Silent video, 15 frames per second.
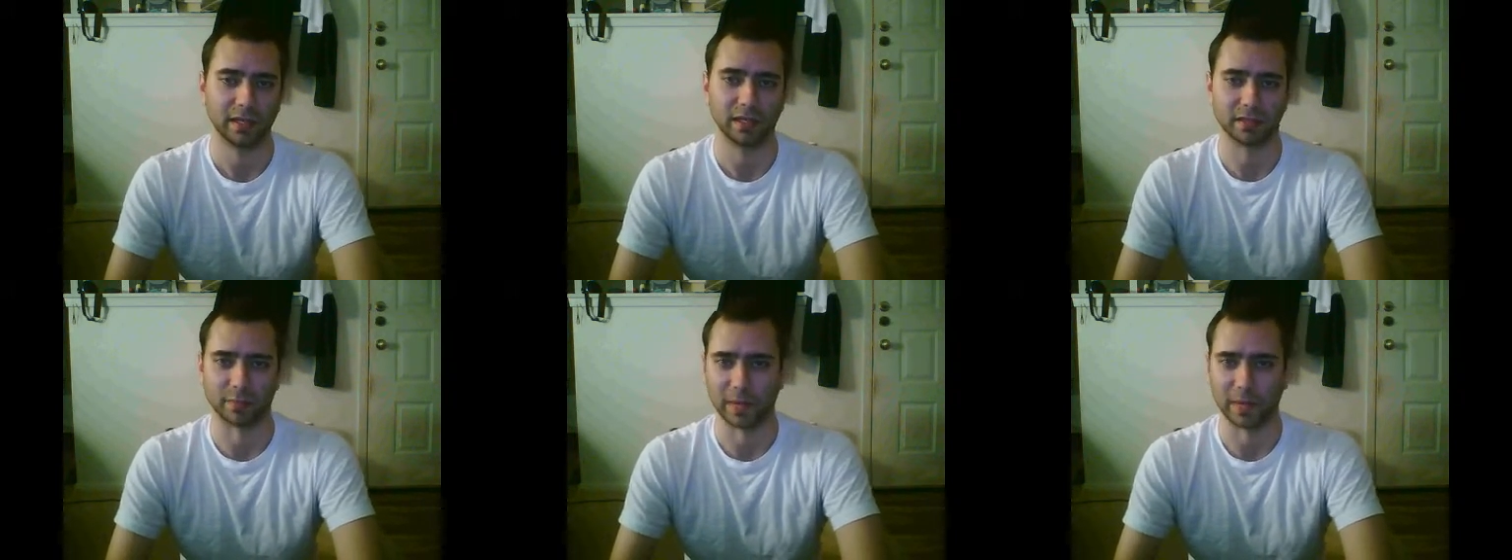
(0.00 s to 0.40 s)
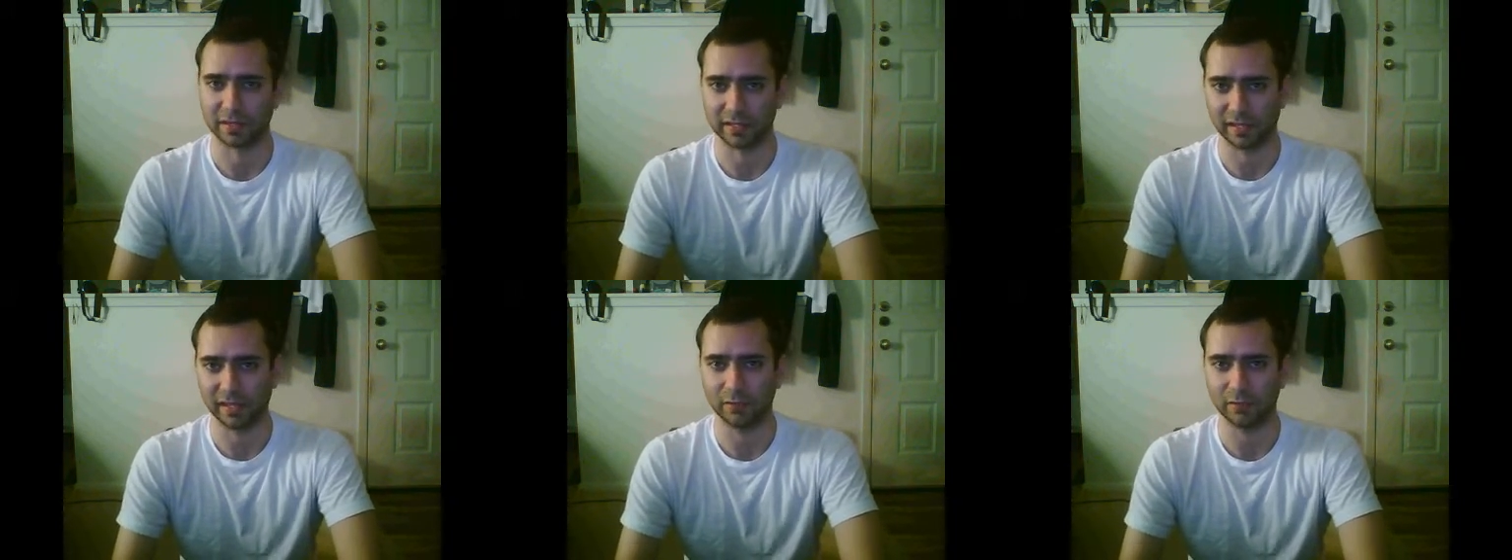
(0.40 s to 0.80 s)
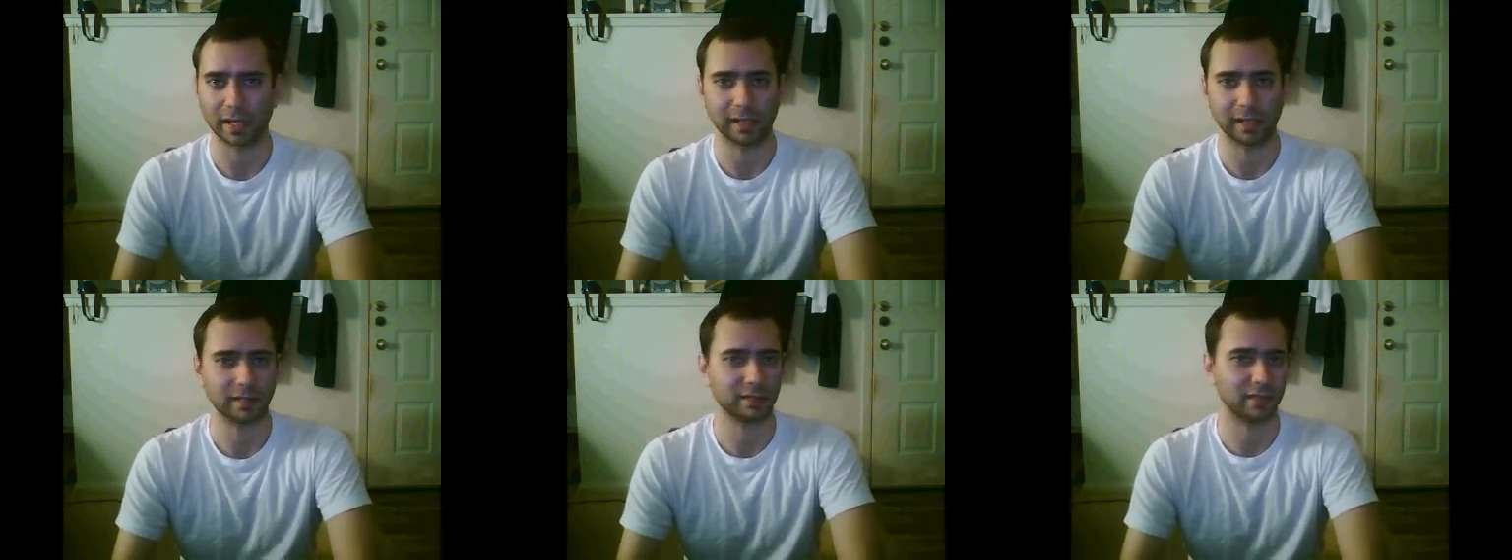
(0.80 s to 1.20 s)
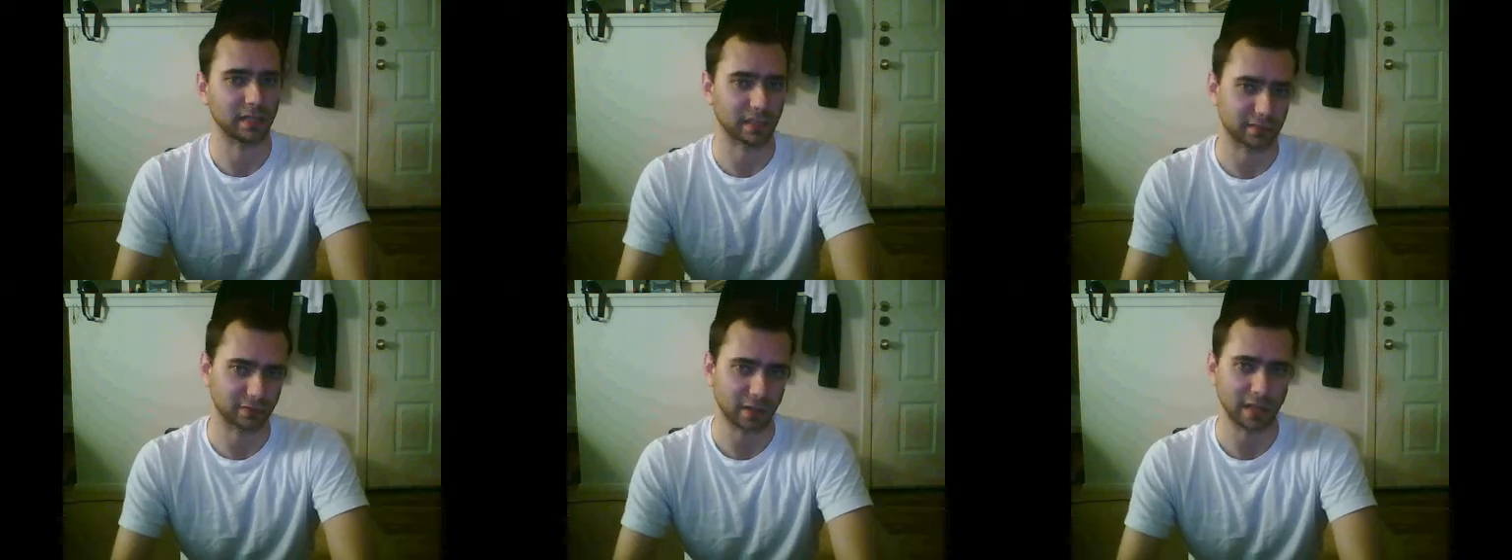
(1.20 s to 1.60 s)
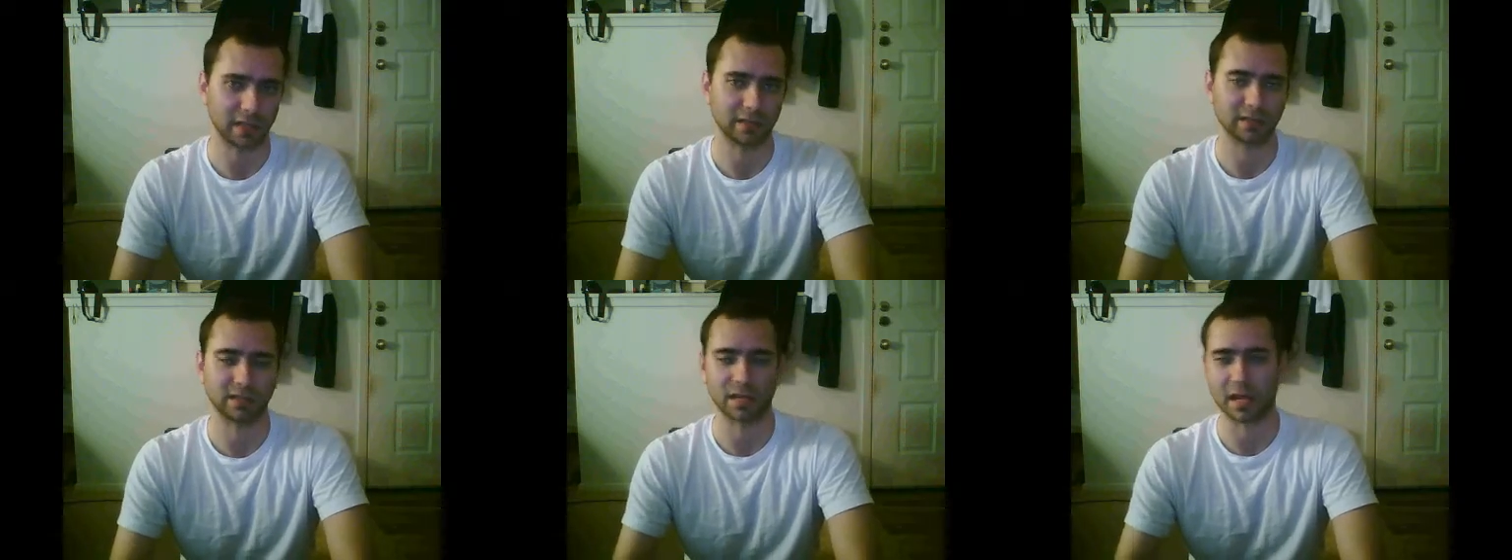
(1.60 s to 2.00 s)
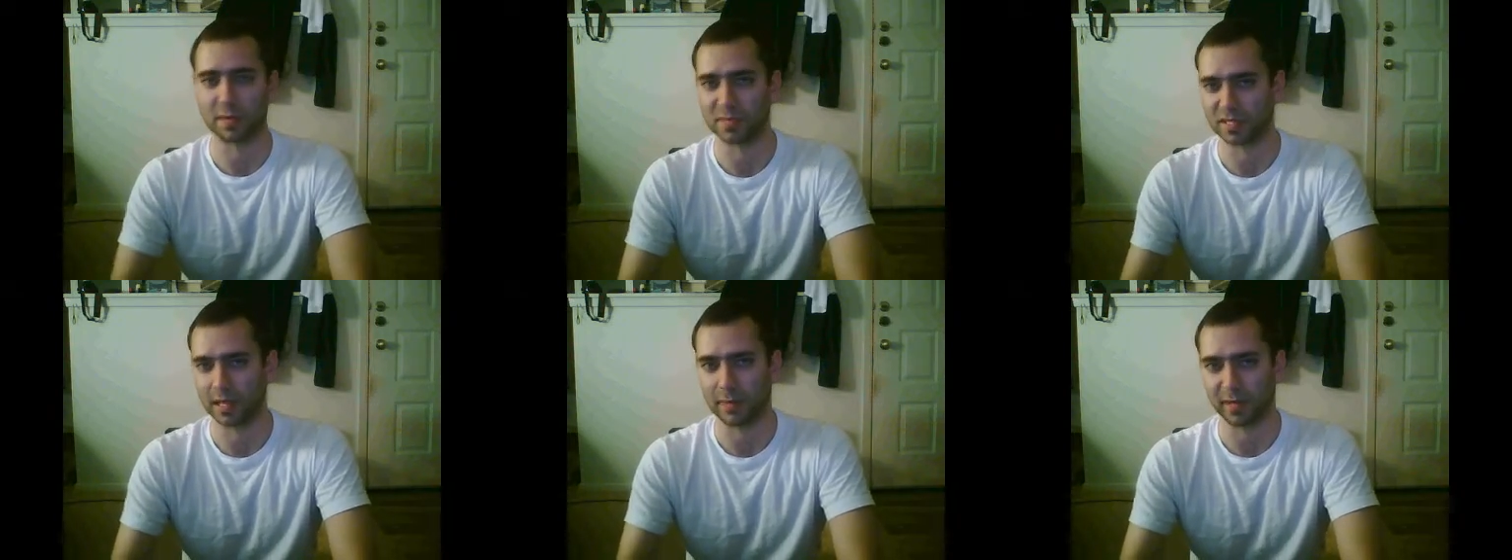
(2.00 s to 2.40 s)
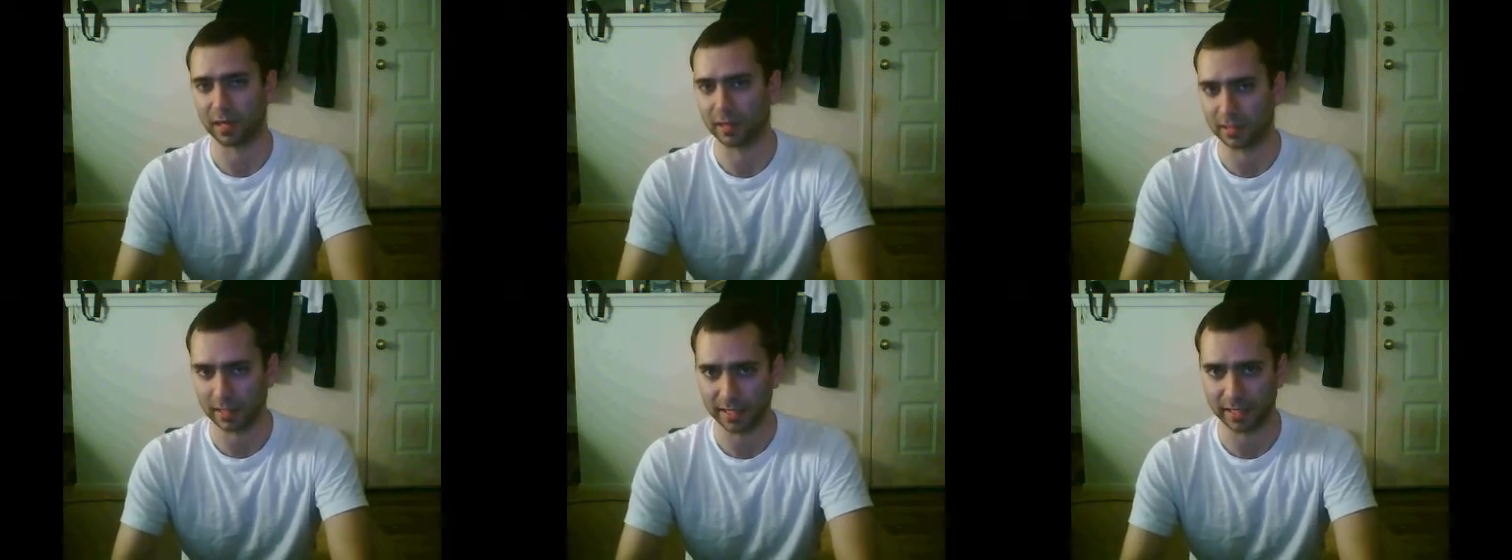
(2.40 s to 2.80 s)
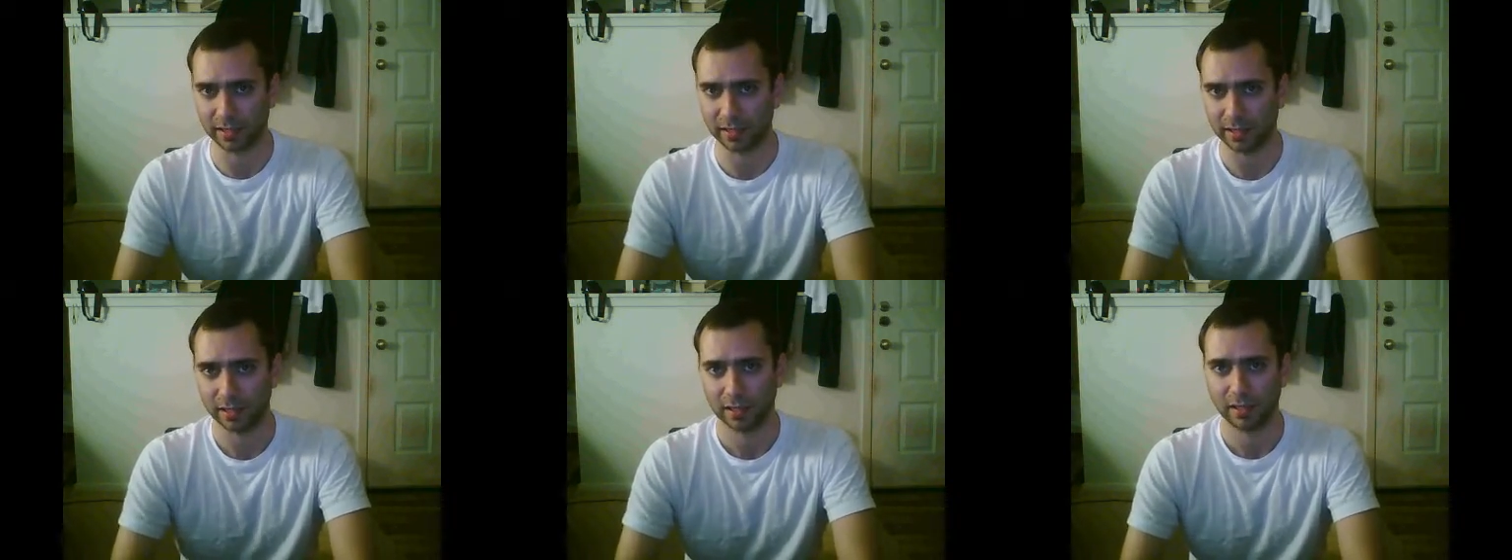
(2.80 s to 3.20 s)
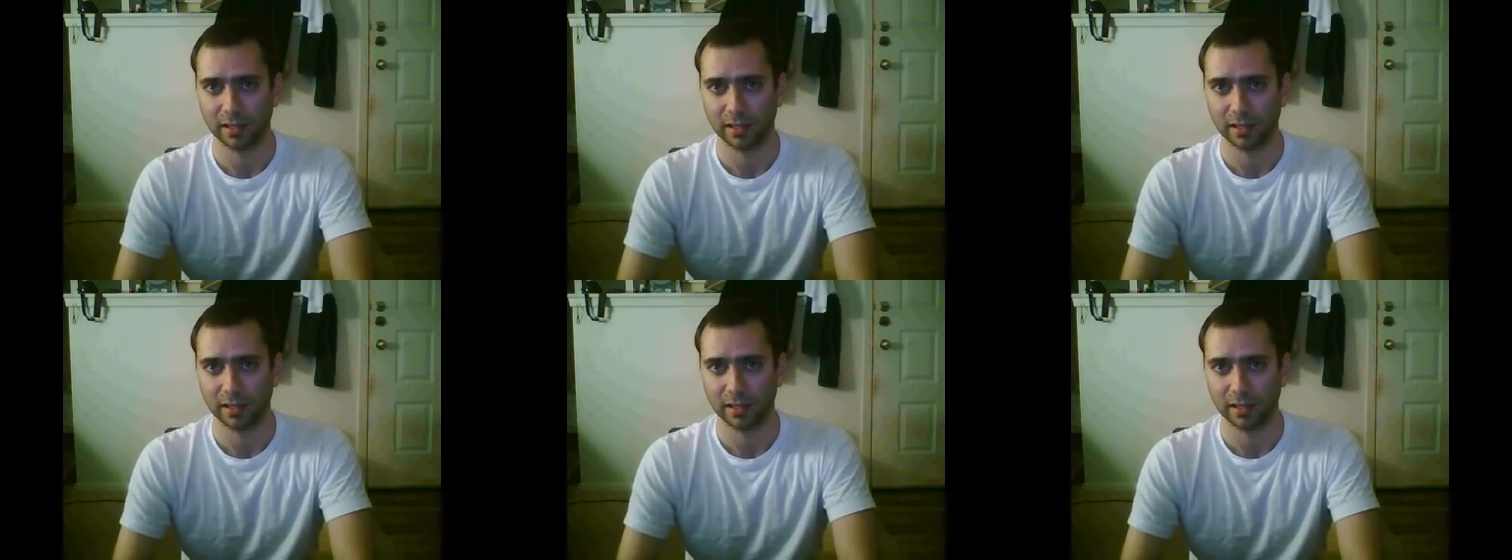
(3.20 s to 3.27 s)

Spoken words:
It's about a T-Rex, his friends, and him stepping on a lady,